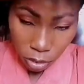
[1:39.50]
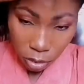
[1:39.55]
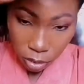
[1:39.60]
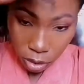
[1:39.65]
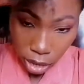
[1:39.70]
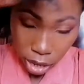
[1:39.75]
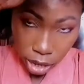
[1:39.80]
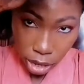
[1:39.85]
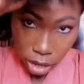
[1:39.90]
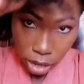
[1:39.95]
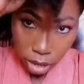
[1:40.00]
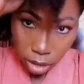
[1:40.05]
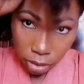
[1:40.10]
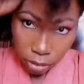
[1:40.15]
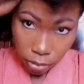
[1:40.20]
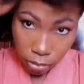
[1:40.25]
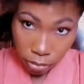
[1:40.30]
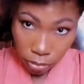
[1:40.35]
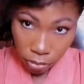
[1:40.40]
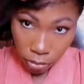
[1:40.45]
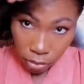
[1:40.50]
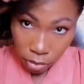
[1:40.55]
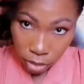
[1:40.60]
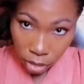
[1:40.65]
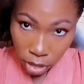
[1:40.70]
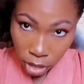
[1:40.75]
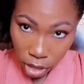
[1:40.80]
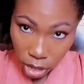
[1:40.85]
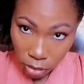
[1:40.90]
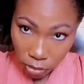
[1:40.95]
Right.
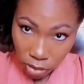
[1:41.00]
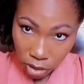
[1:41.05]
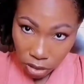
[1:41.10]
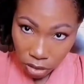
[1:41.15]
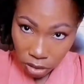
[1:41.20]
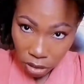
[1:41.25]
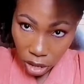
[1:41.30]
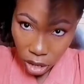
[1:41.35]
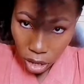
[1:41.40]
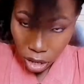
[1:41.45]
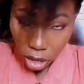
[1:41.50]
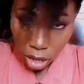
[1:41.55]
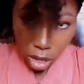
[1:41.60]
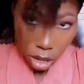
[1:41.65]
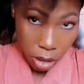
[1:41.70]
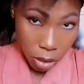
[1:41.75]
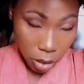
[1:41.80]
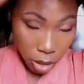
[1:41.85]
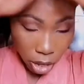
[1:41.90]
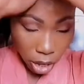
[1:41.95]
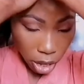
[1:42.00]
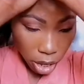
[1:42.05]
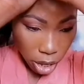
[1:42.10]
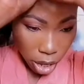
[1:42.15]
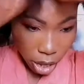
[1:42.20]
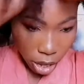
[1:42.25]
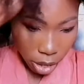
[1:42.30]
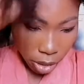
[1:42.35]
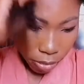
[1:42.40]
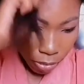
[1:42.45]
Let me see.
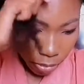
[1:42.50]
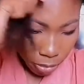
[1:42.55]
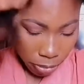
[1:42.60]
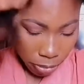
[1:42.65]
Okay.